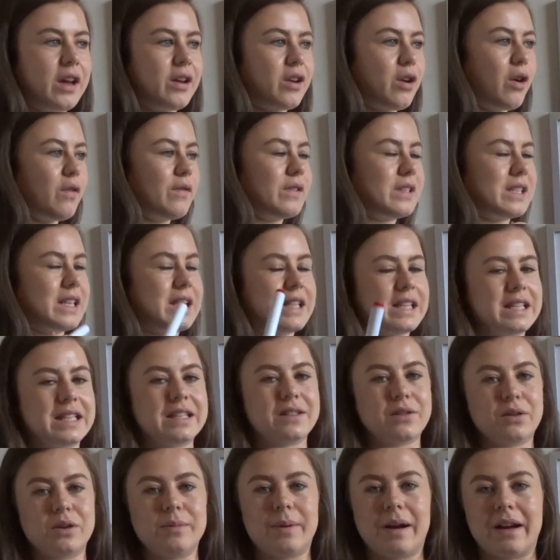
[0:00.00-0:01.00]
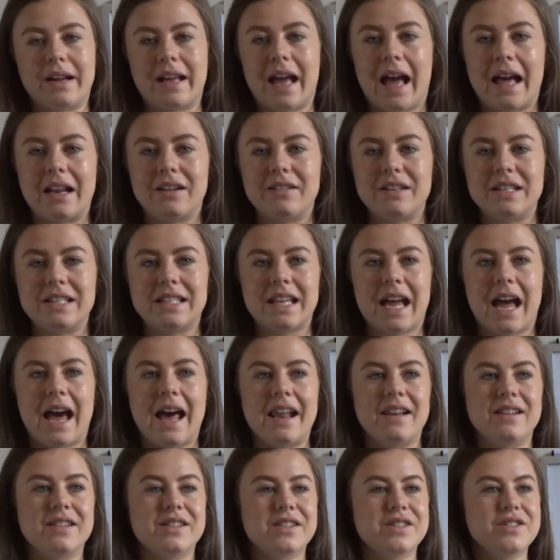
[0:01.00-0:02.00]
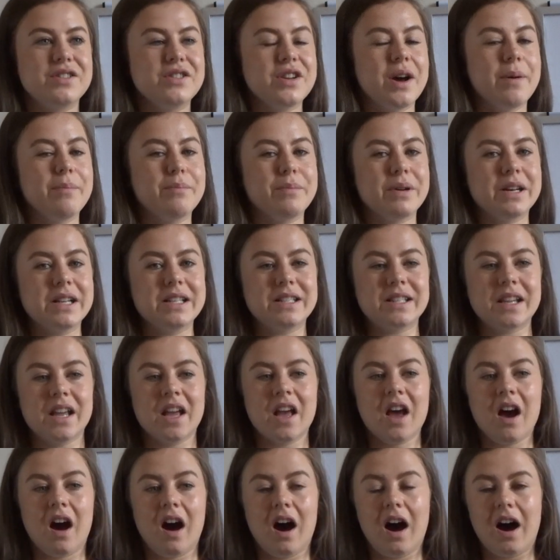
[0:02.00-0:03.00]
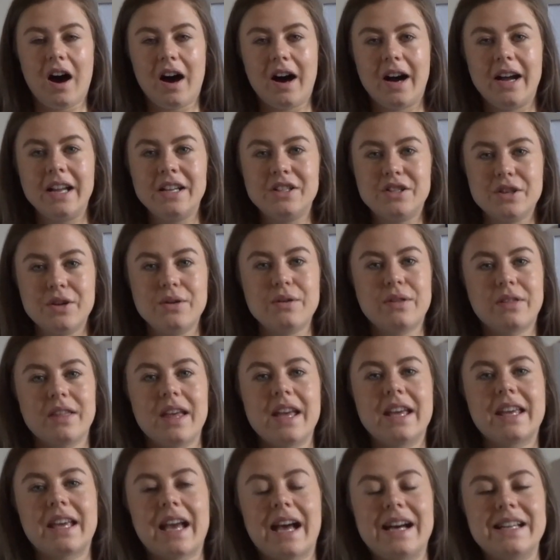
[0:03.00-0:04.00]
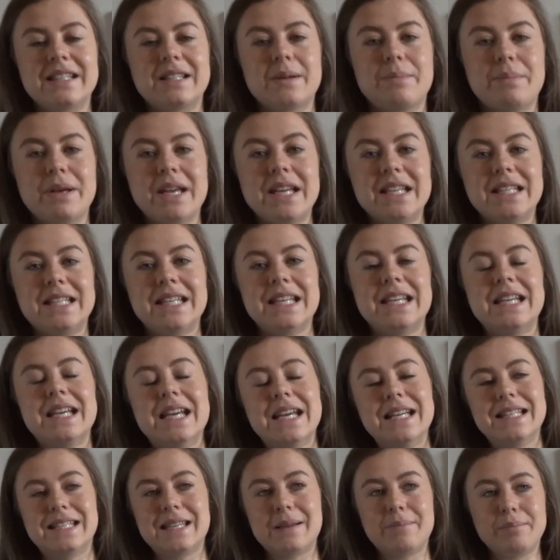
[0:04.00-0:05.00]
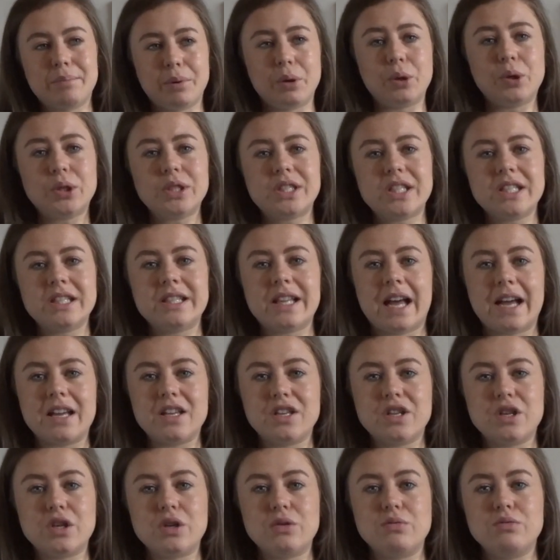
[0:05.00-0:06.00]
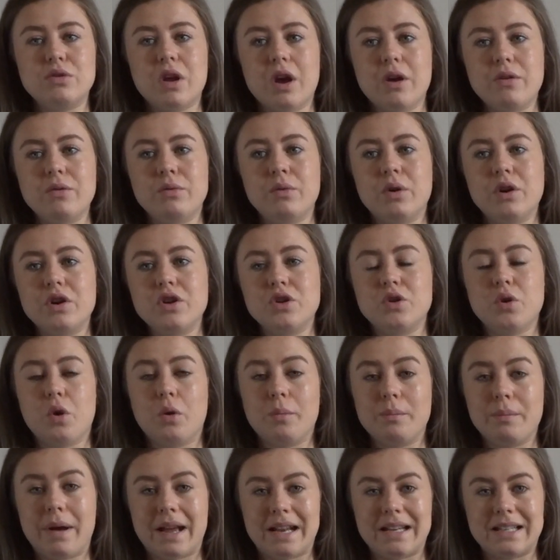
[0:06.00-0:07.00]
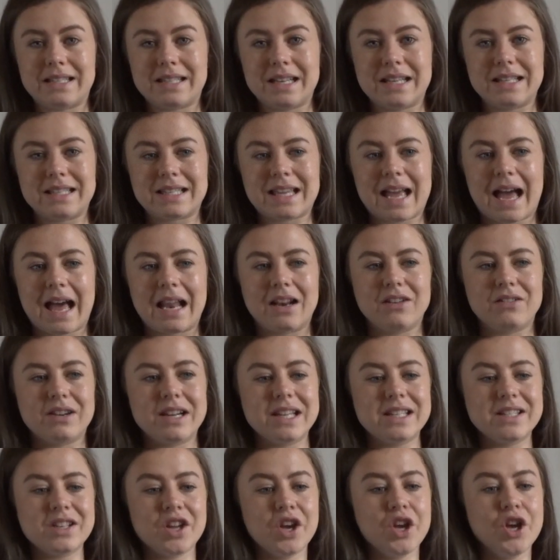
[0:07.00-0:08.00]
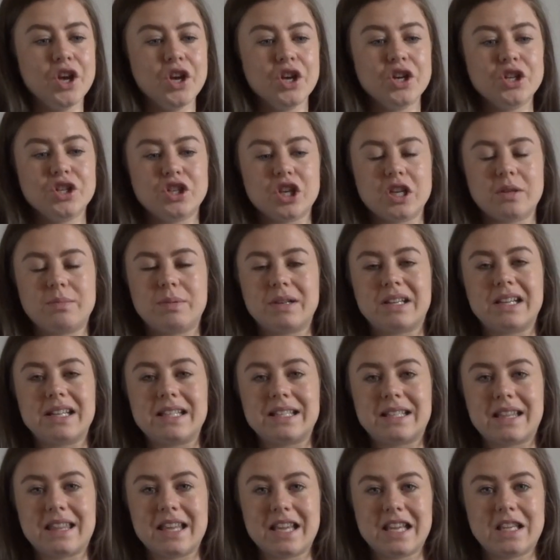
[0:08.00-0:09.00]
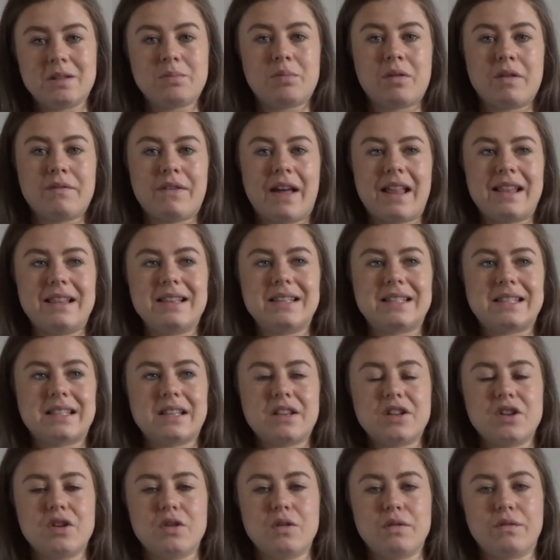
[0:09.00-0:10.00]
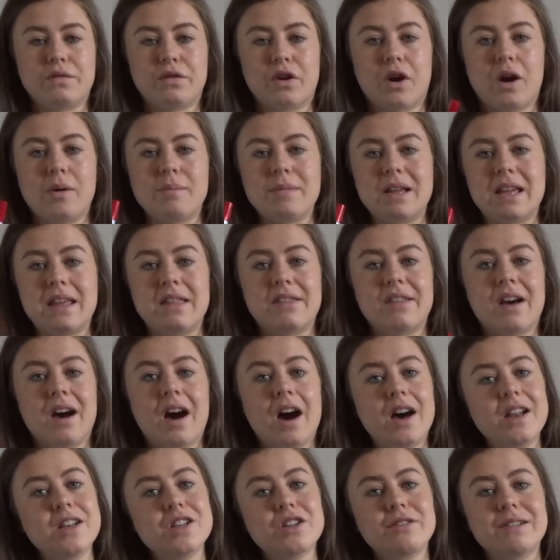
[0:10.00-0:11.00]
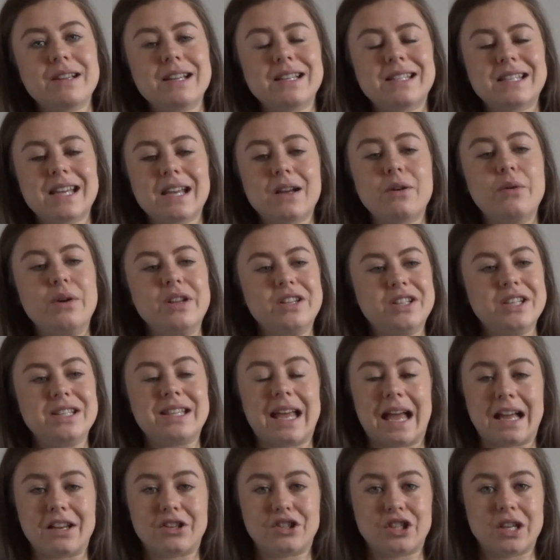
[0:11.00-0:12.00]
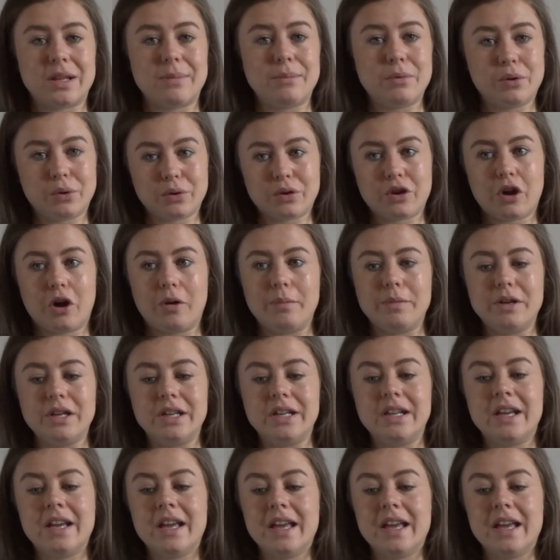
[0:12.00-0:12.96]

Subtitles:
obviously this is all about calories and numbers, I do think as a PT it's important that you know your maintenance calories, just because this prevents you from either under eating, which is actually more common